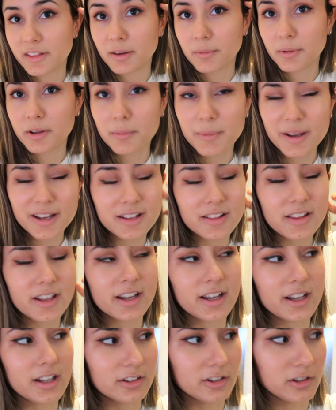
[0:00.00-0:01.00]
I'm gonna make it
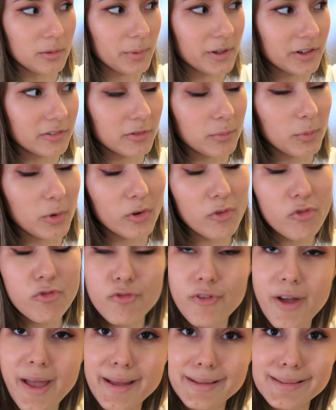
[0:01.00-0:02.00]
like a little bit of a more
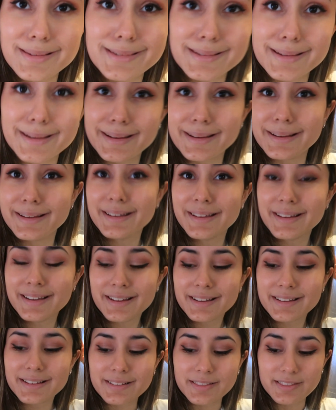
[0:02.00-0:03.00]
fancy,
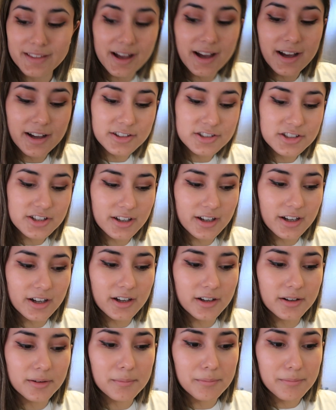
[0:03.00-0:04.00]

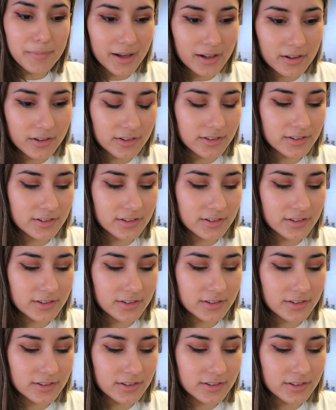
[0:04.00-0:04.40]
larger meal.